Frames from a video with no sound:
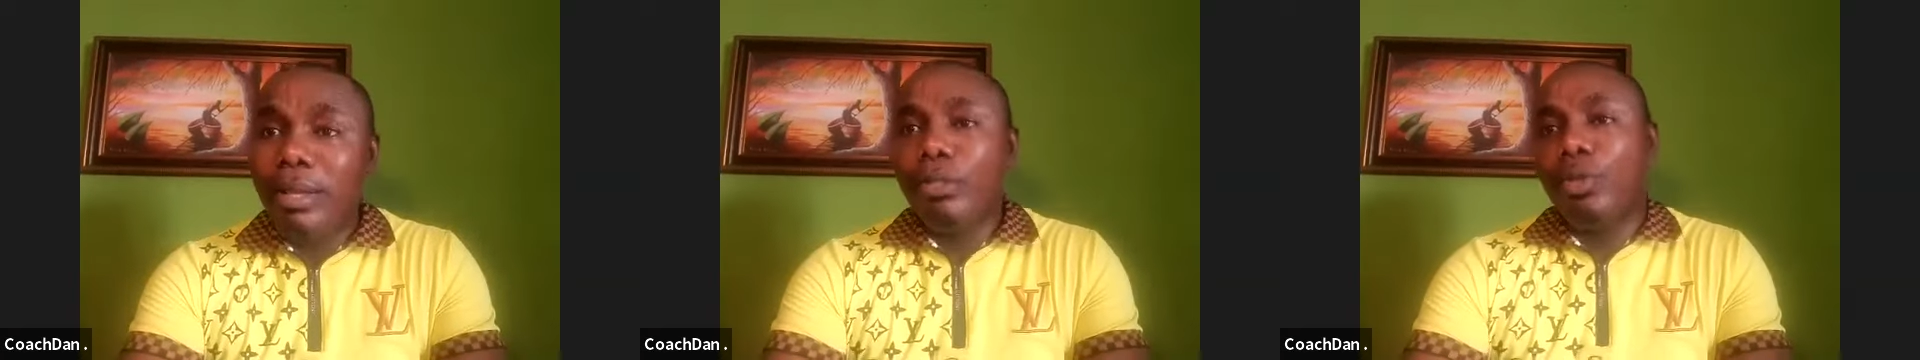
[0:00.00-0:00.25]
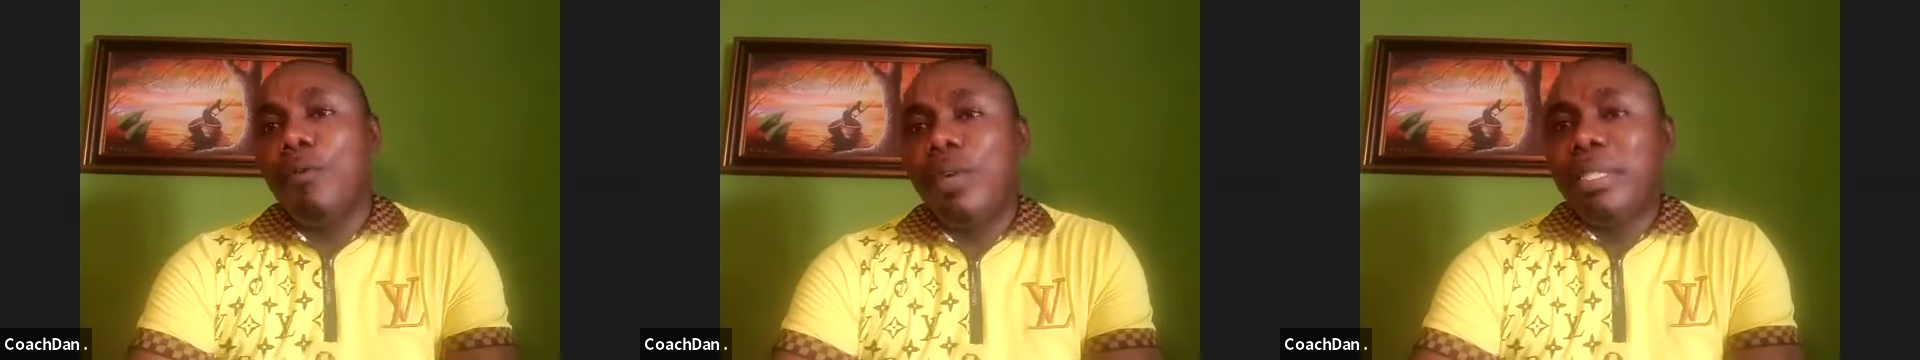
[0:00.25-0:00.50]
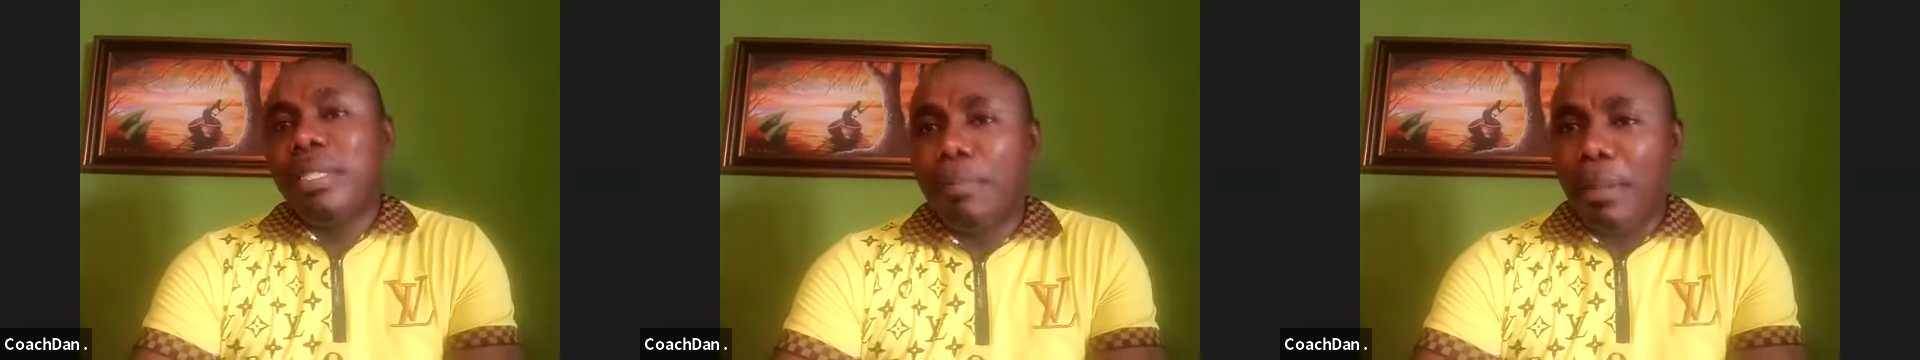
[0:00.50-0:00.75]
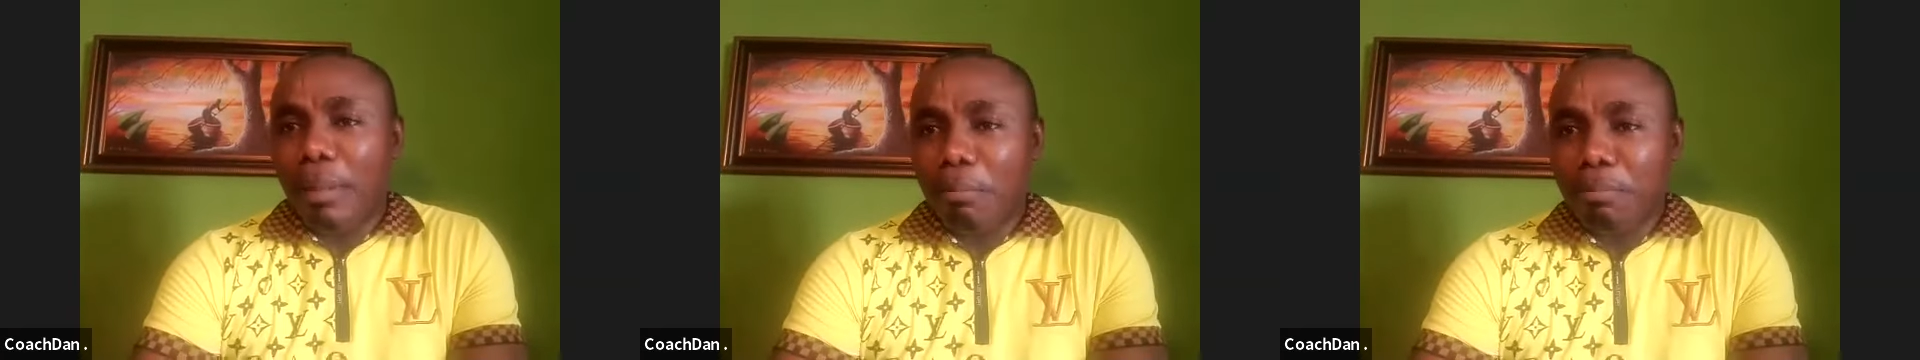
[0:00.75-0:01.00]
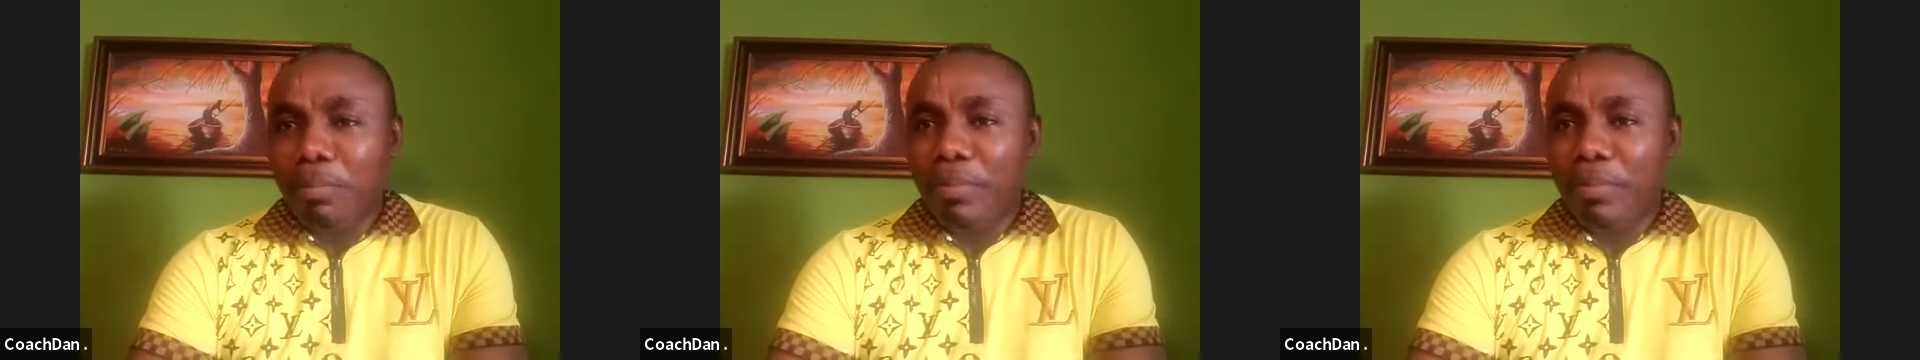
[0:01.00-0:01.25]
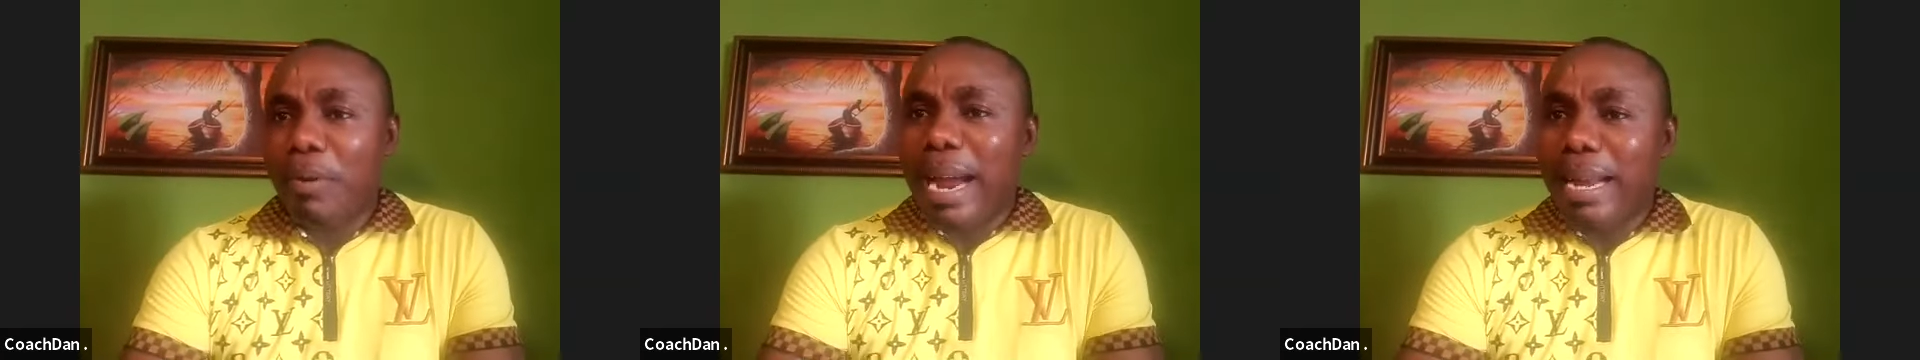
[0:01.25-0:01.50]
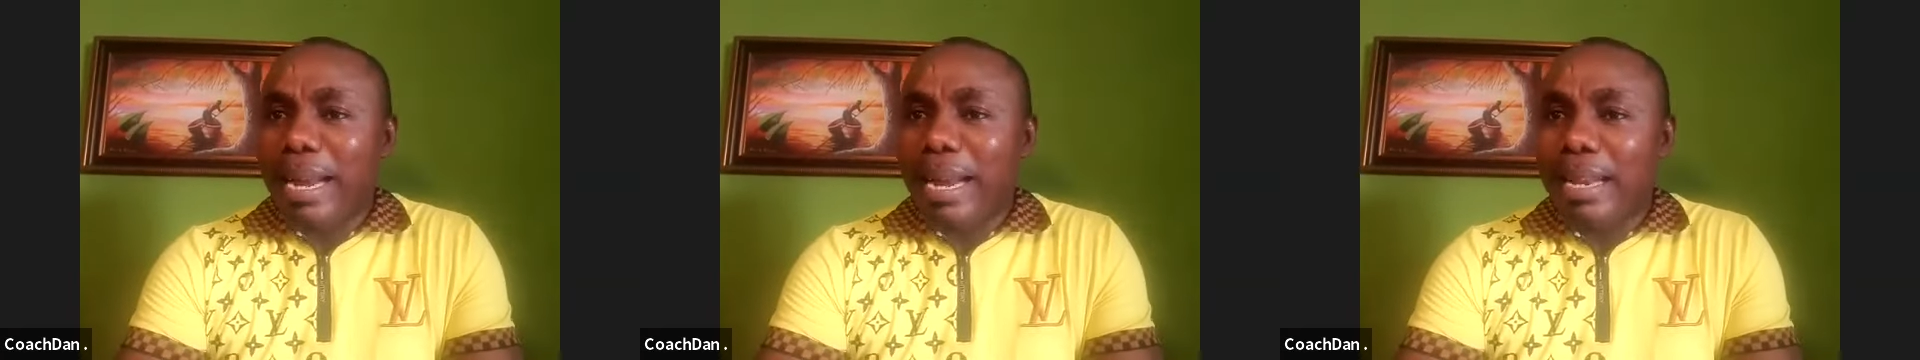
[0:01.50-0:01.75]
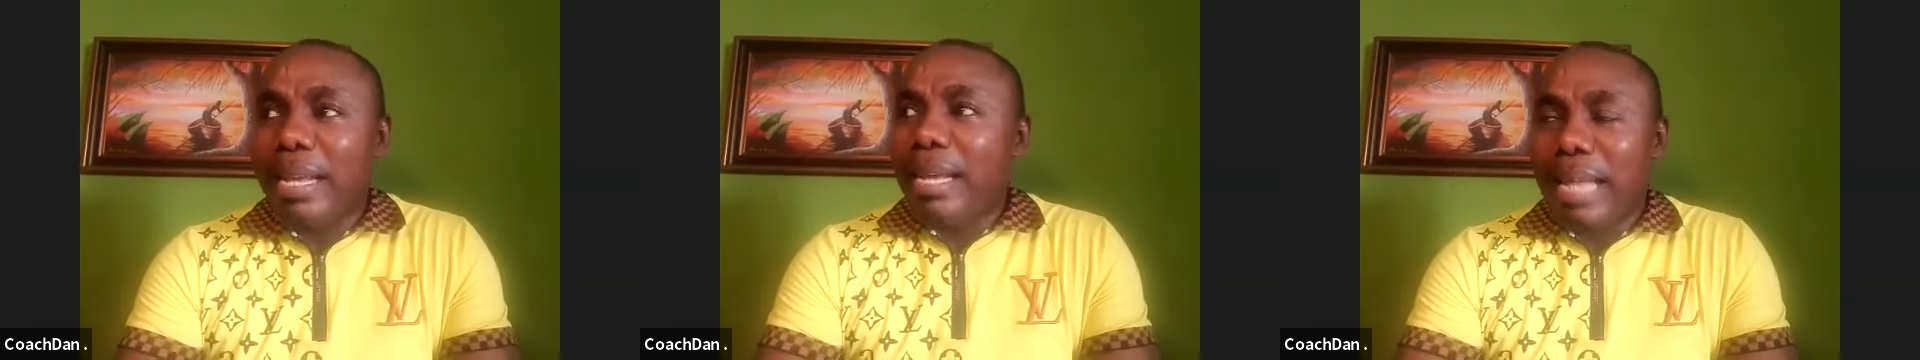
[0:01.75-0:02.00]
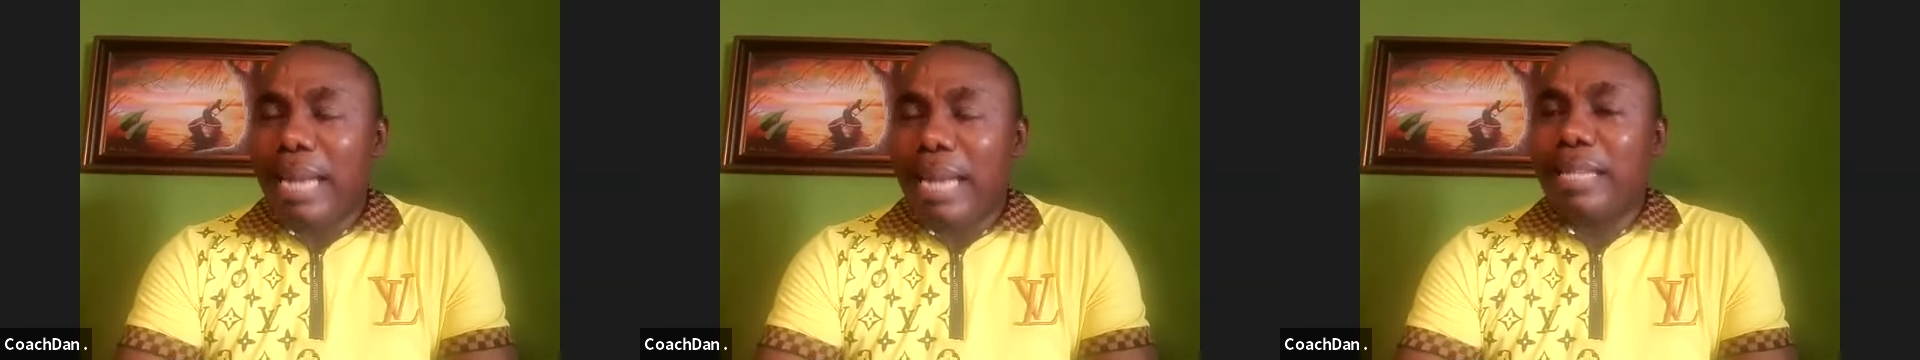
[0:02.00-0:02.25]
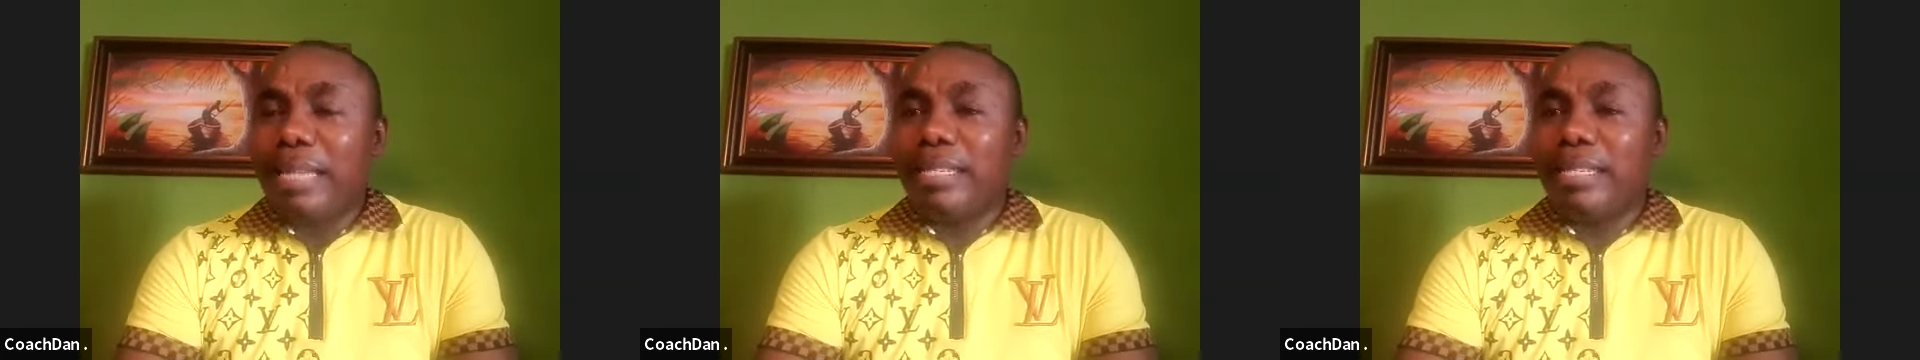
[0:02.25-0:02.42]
to visible, all right? That